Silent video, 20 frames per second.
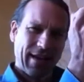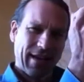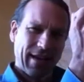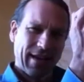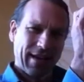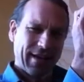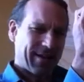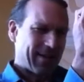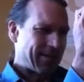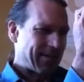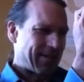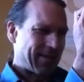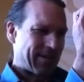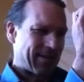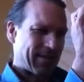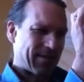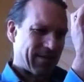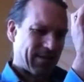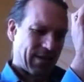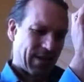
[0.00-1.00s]
and
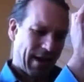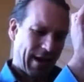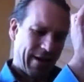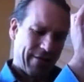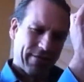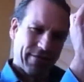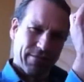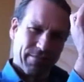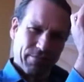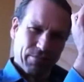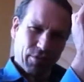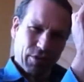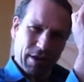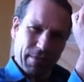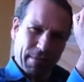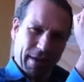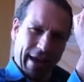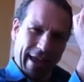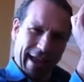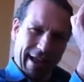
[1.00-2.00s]
kind of
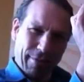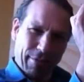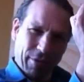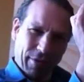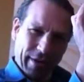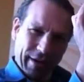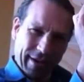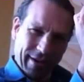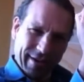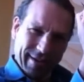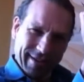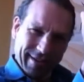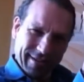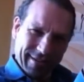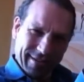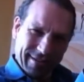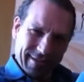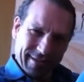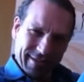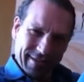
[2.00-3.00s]
putting my elbow in here and
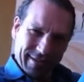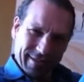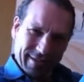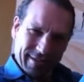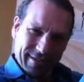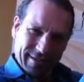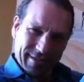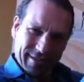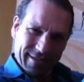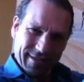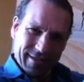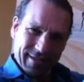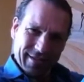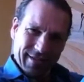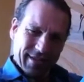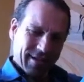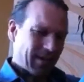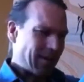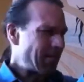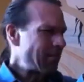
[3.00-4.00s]
just,
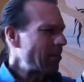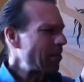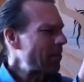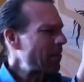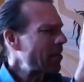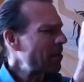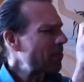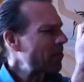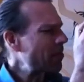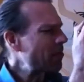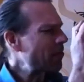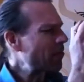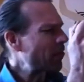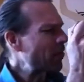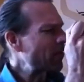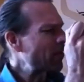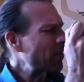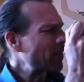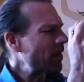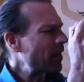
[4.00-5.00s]
you know, maybe a bit
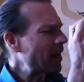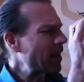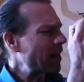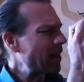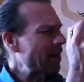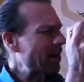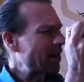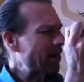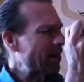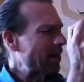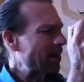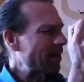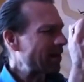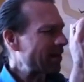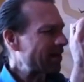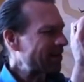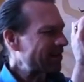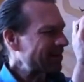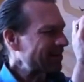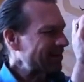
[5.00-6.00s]
more than that. Let's see
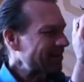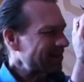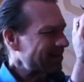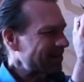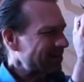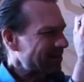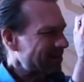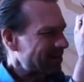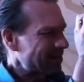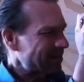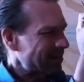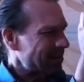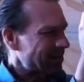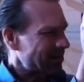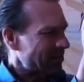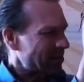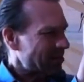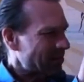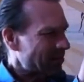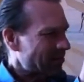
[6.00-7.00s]
here, just a
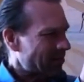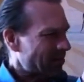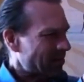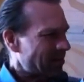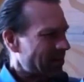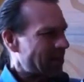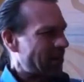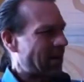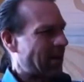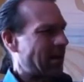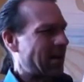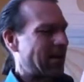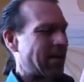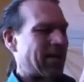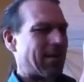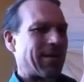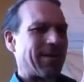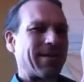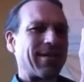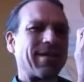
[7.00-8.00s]
little bit more.
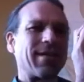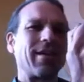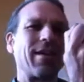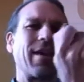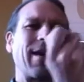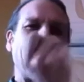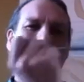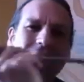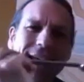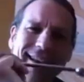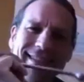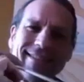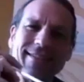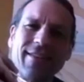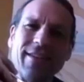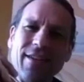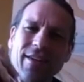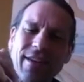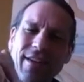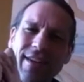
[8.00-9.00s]
Okay,
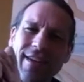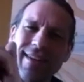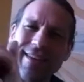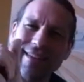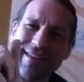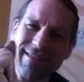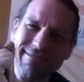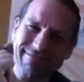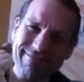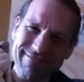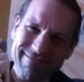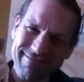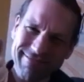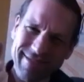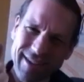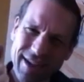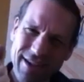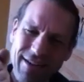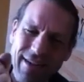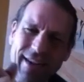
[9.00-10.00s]
so you
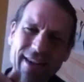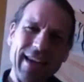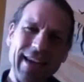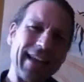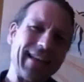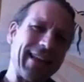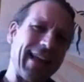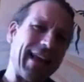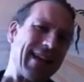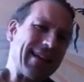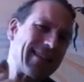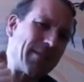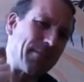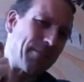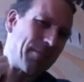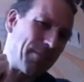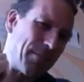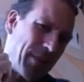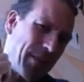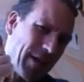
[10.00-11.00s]
know, you get that. It's a
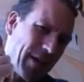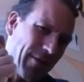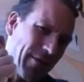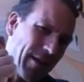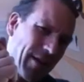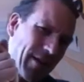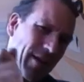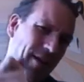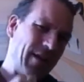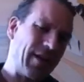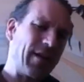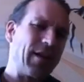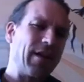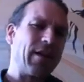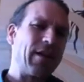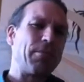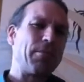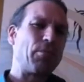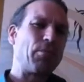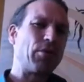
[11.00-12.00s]
bit of a
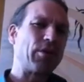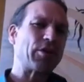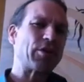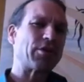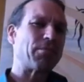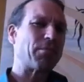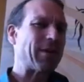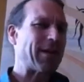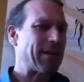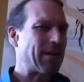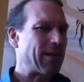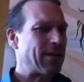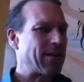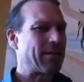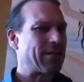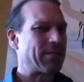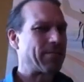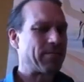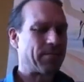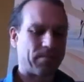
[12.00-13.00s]
push, but
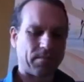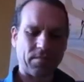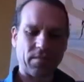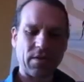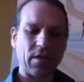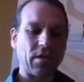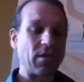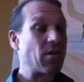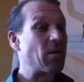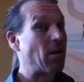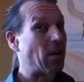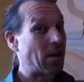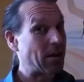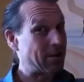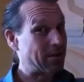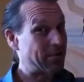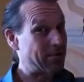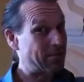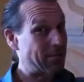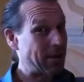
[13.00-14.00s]

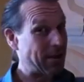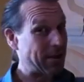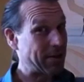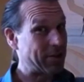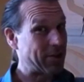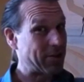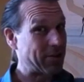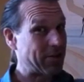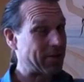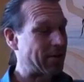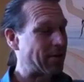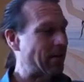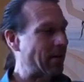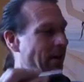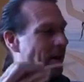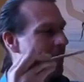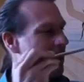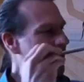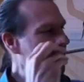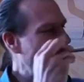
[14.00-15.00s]
not too much.
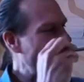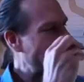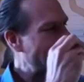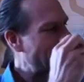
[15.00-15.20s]
Okay.